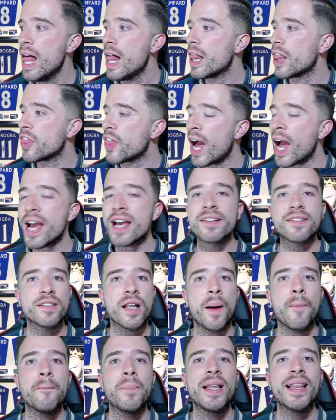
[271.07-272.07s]
That is an
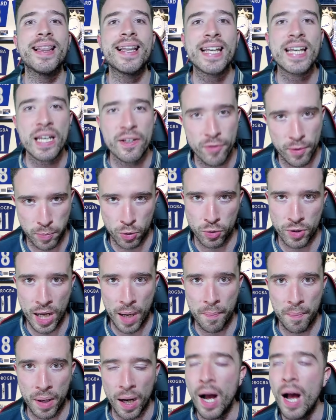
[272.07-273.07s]
unbelievable
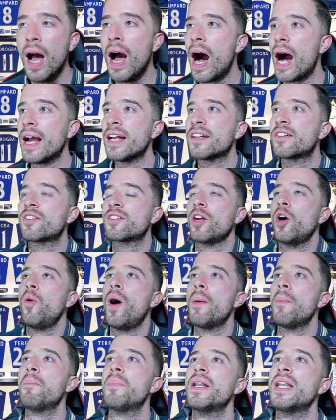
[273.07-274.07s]
number. It's so
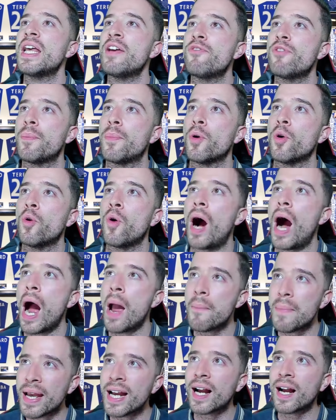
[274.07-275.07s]
unbelievable,
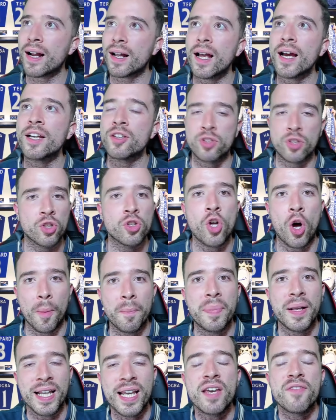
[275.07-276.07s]
I'm inclined to not
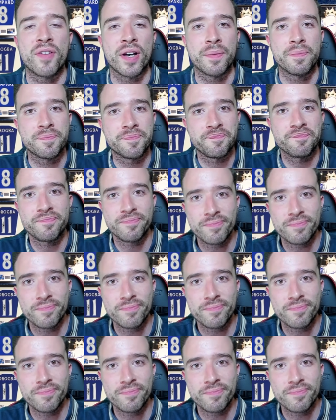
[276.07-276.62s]
believe it.